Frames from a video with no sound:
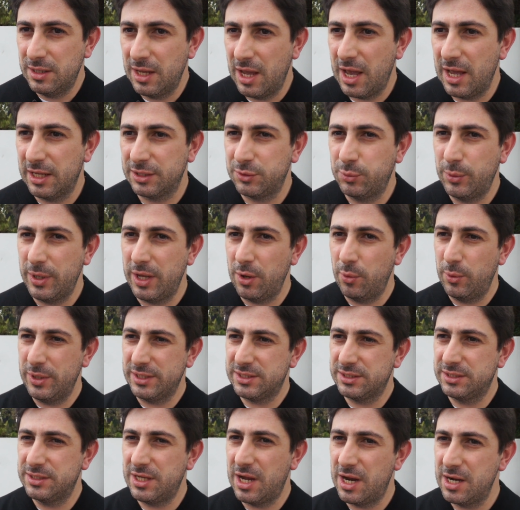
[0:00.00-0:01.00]
Yes, we
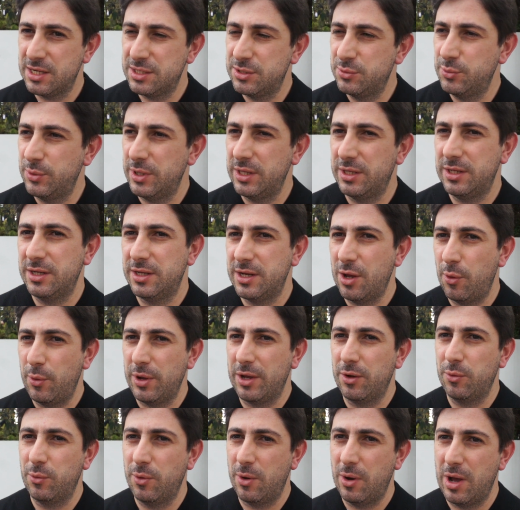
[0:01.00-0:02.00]
start with
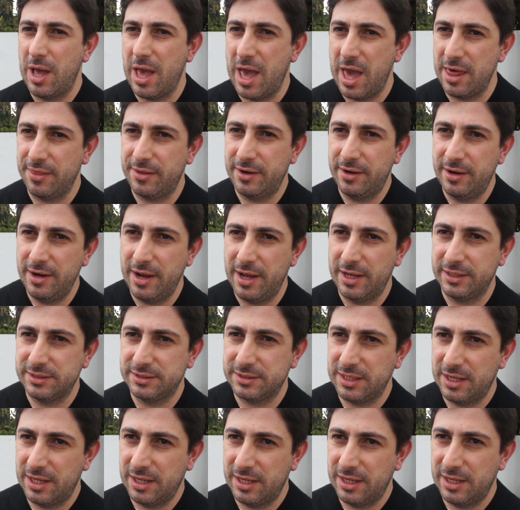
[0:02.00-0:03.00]
knowing Heather
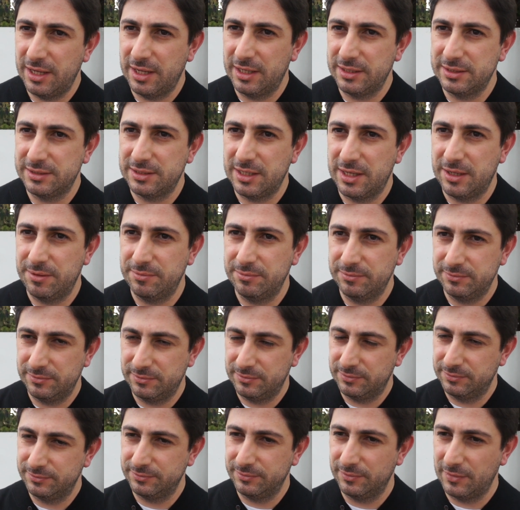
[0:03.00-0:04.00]
as a
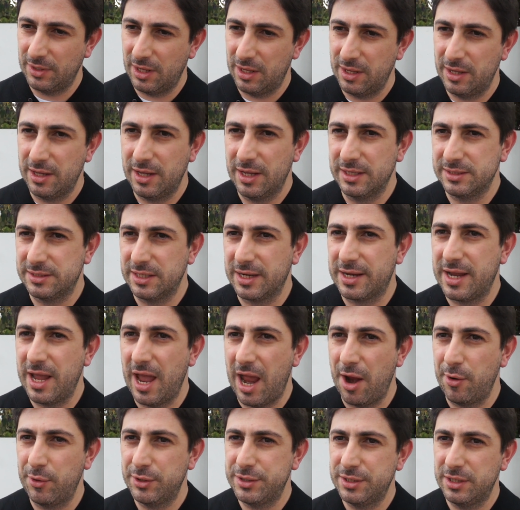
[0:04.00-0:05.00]

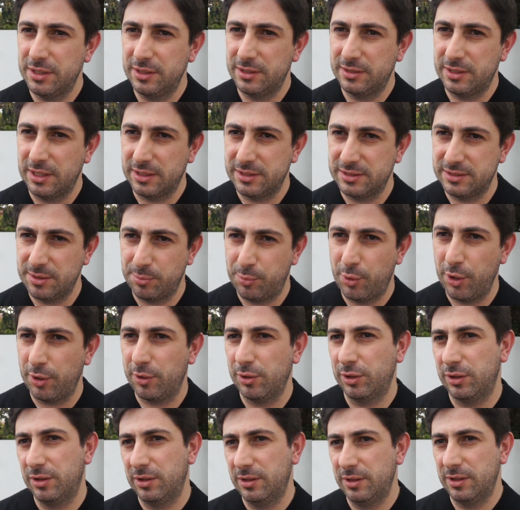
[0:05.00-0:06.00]
character that is the
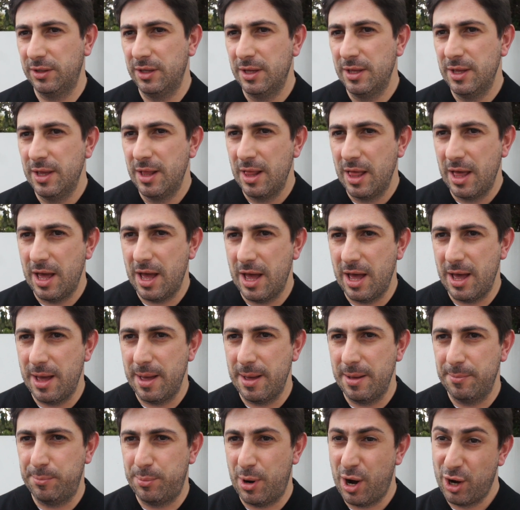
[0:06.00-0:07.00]
prequel
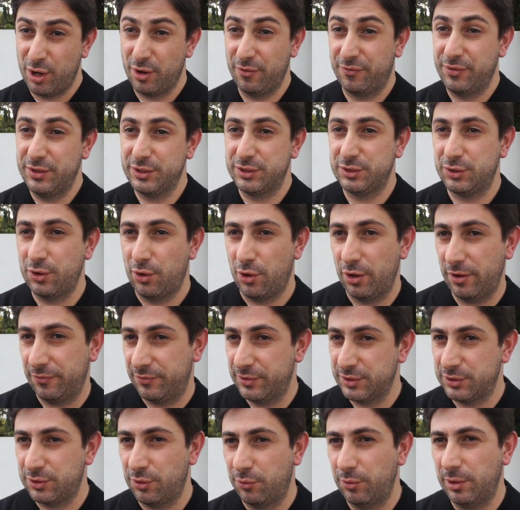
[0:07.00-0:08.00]
part of the story
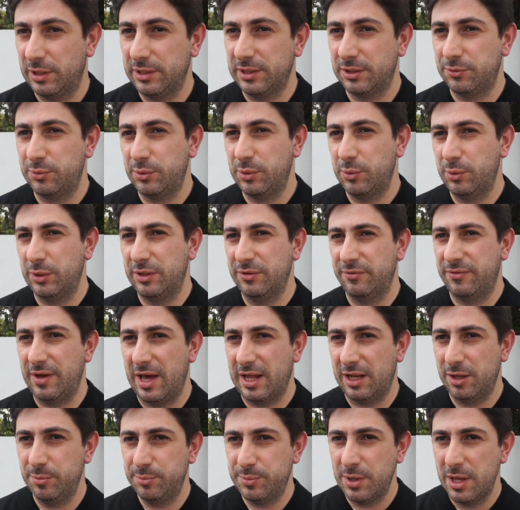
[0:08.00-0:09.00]
that we
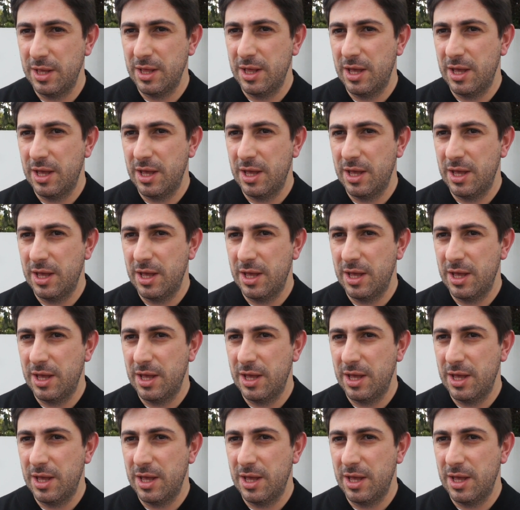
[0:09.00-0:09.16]
develop.